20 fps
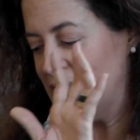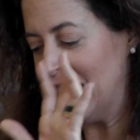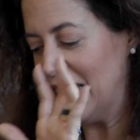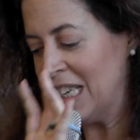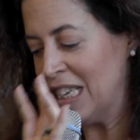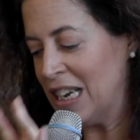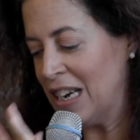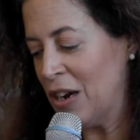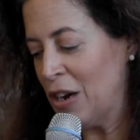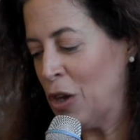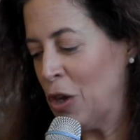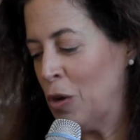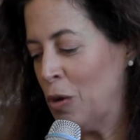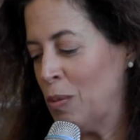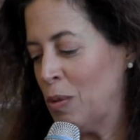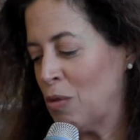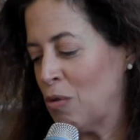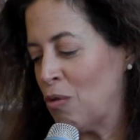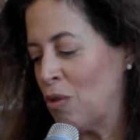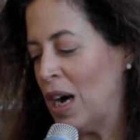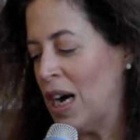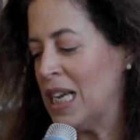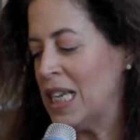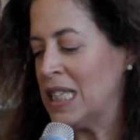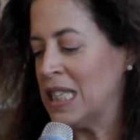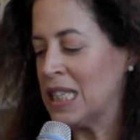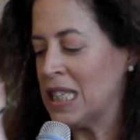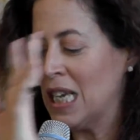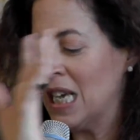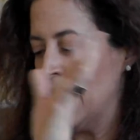the human
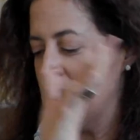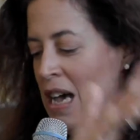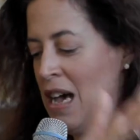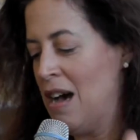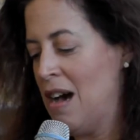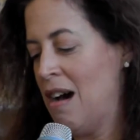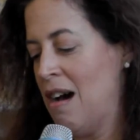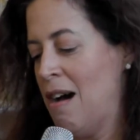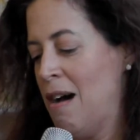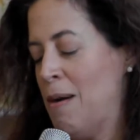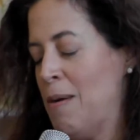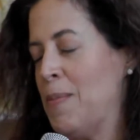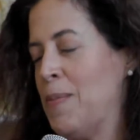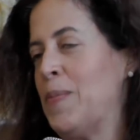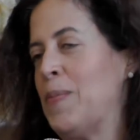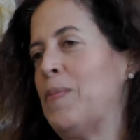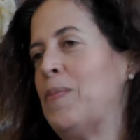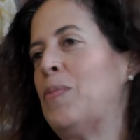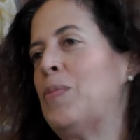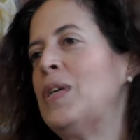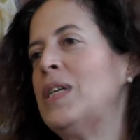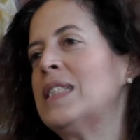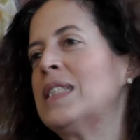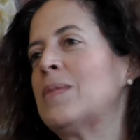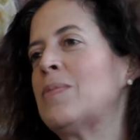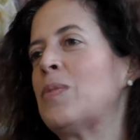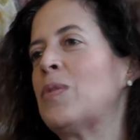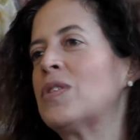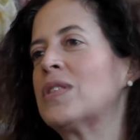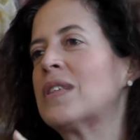rights
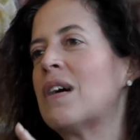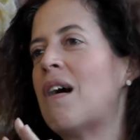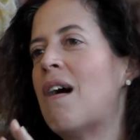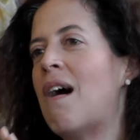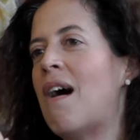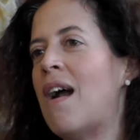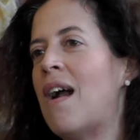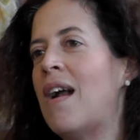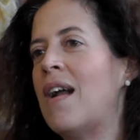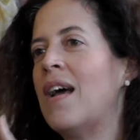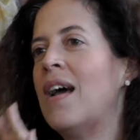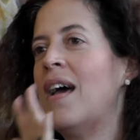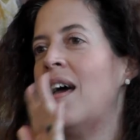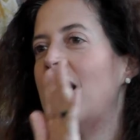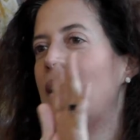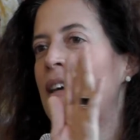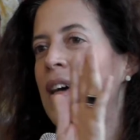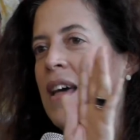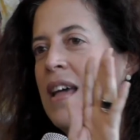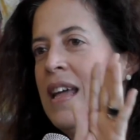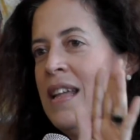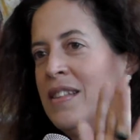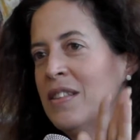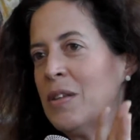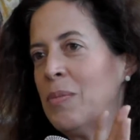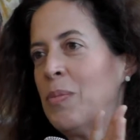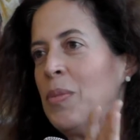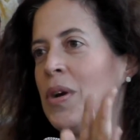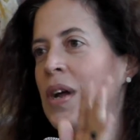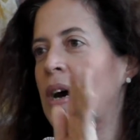principles are
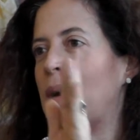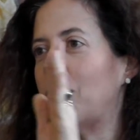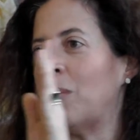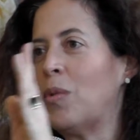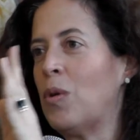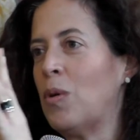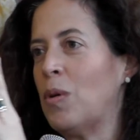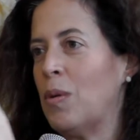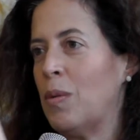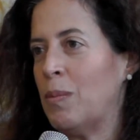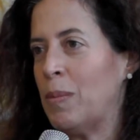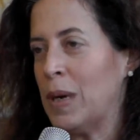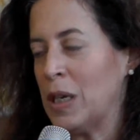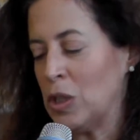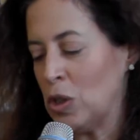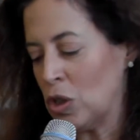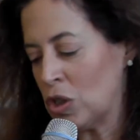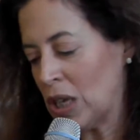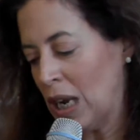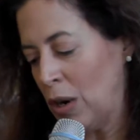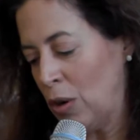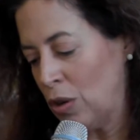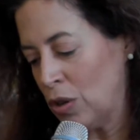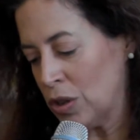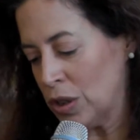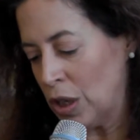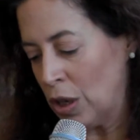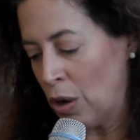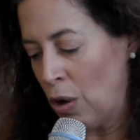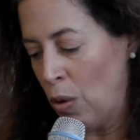in the preamble, but not
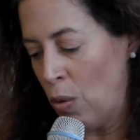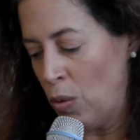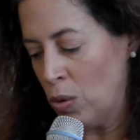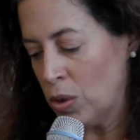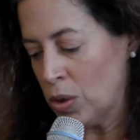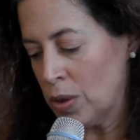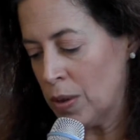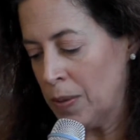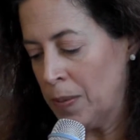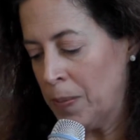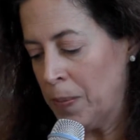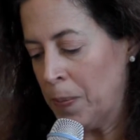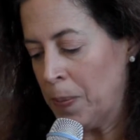among the goals.